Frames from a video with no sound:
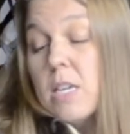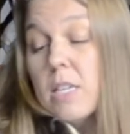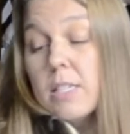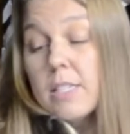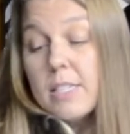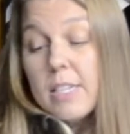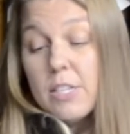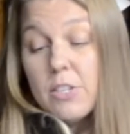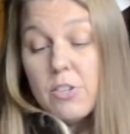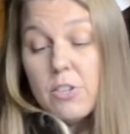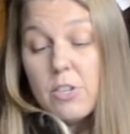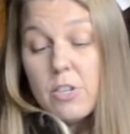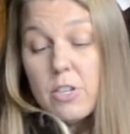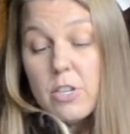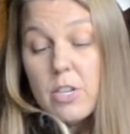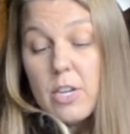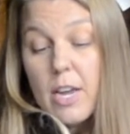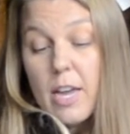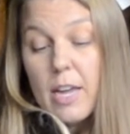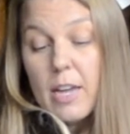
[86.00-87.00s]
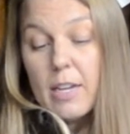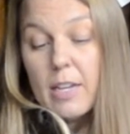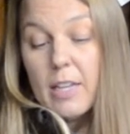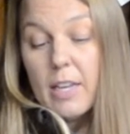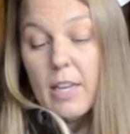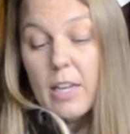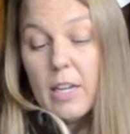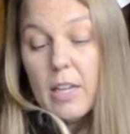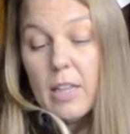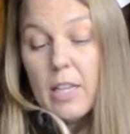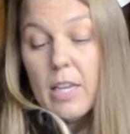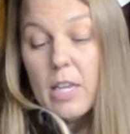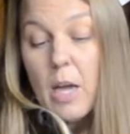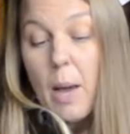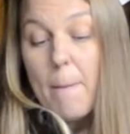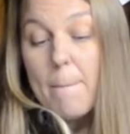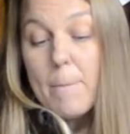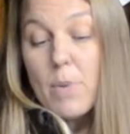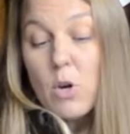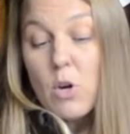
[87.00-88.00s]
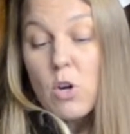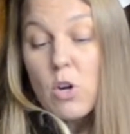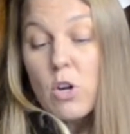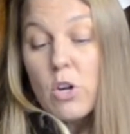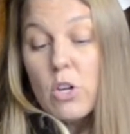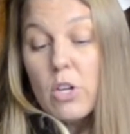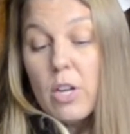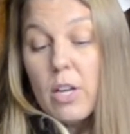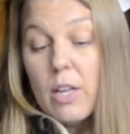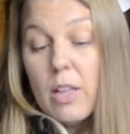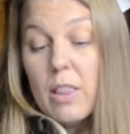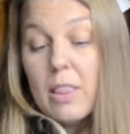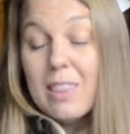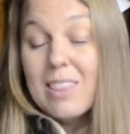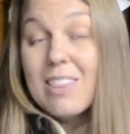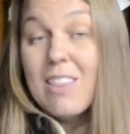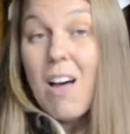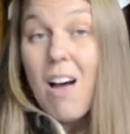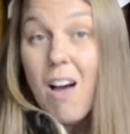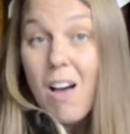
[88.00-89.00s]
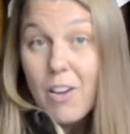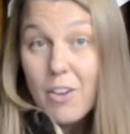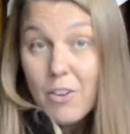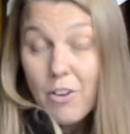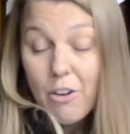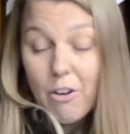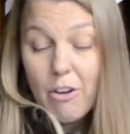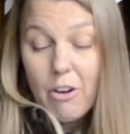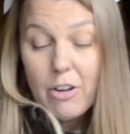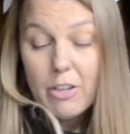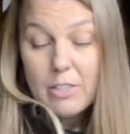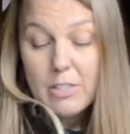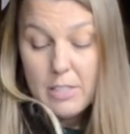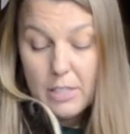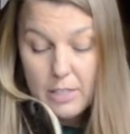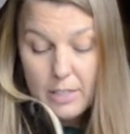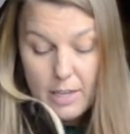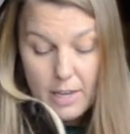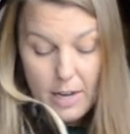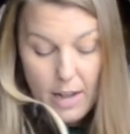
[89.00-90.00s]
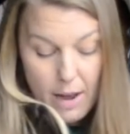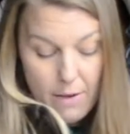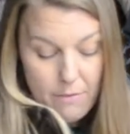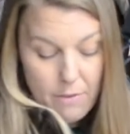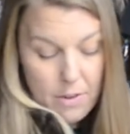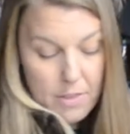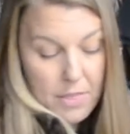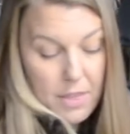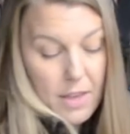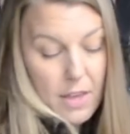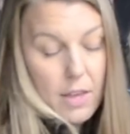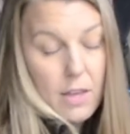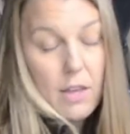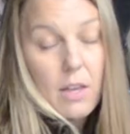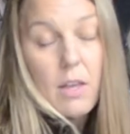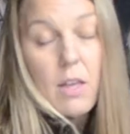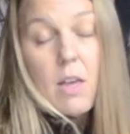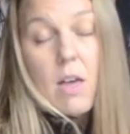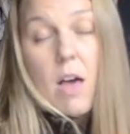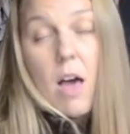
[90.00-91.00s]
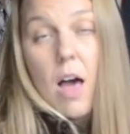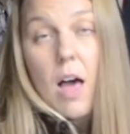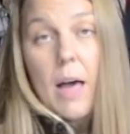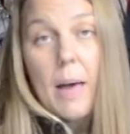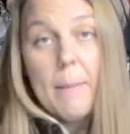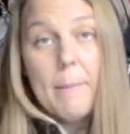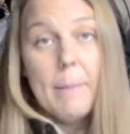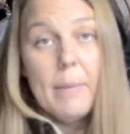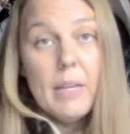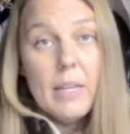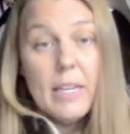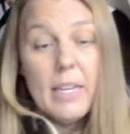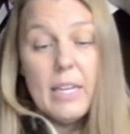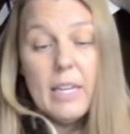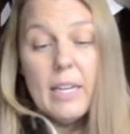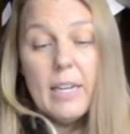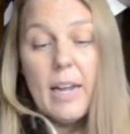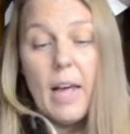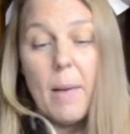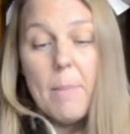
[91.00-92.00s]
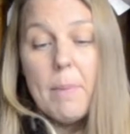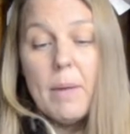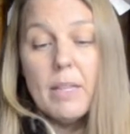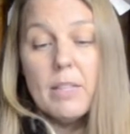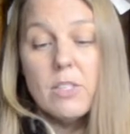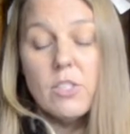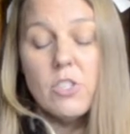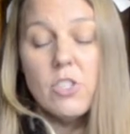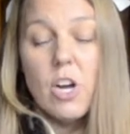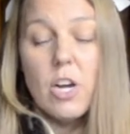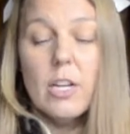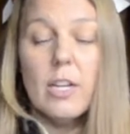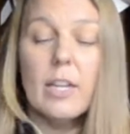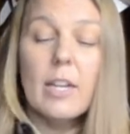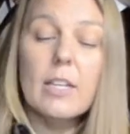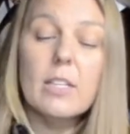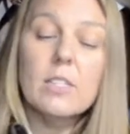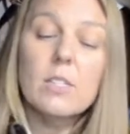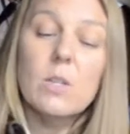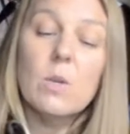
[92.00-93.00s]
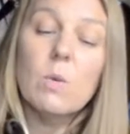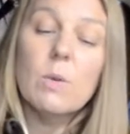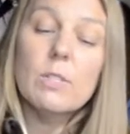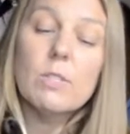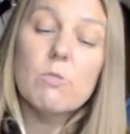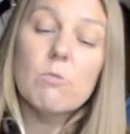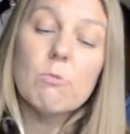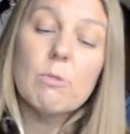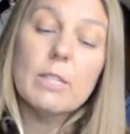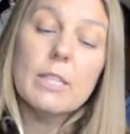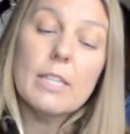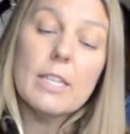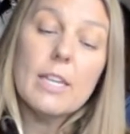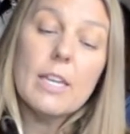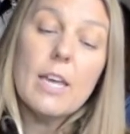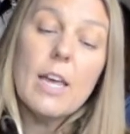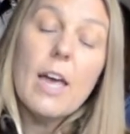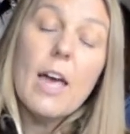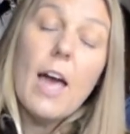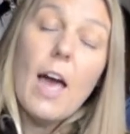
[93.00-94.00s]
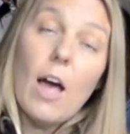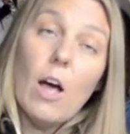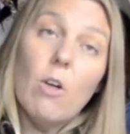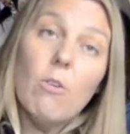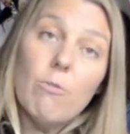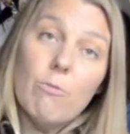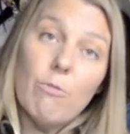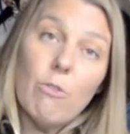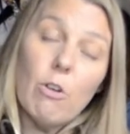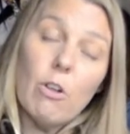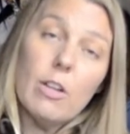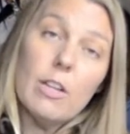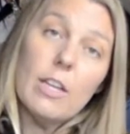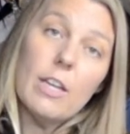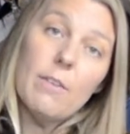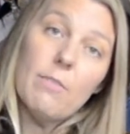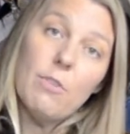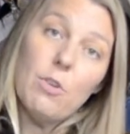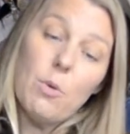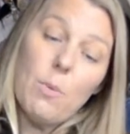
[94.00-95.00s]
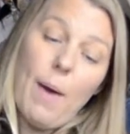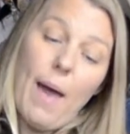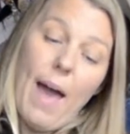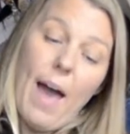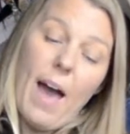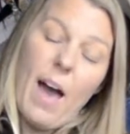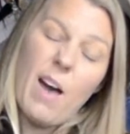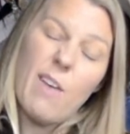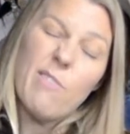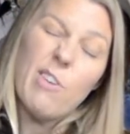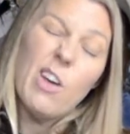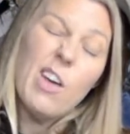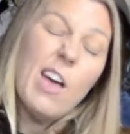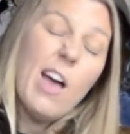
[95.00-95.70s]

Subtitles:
tinder and kindling burn longer to get everything heated up and started. And so it's really helpful if you have